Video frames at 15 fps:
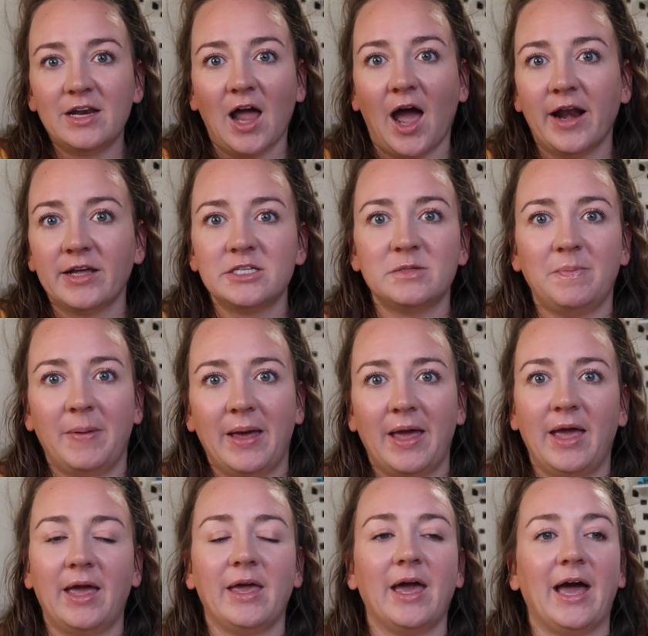not as
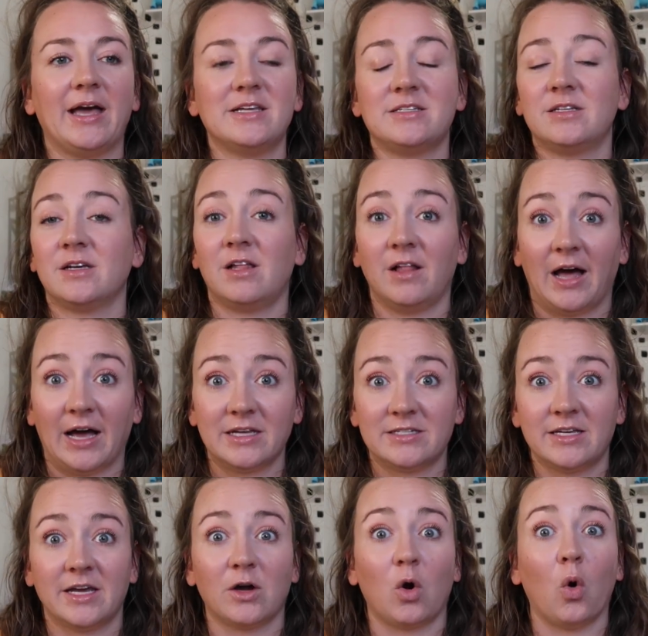big as the
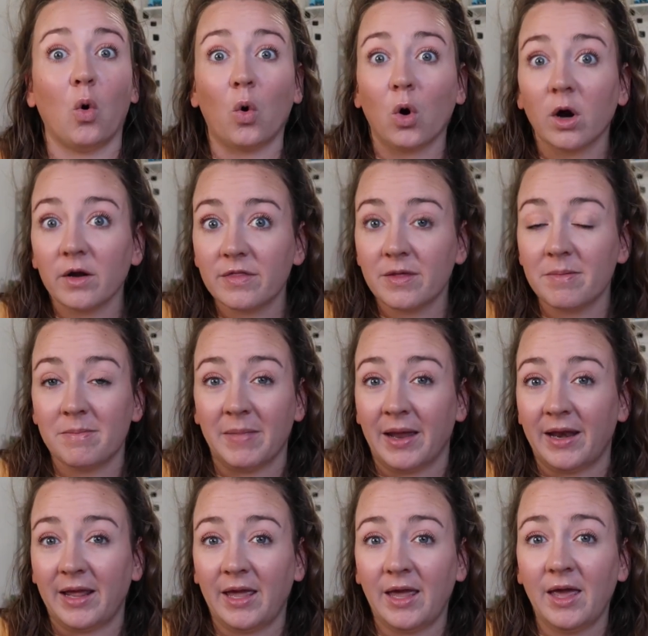classic or the
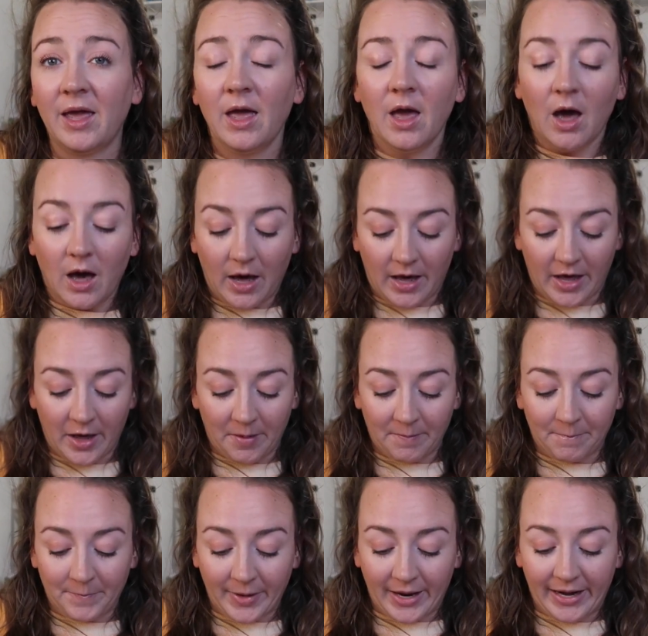mini,
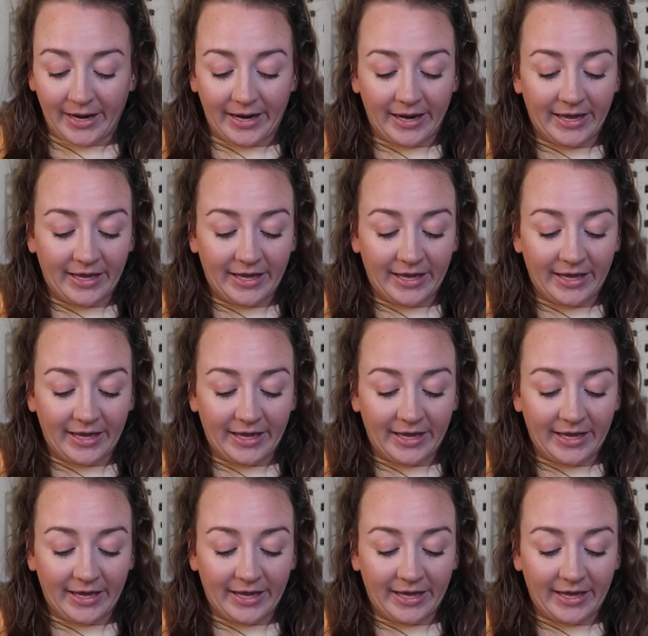but it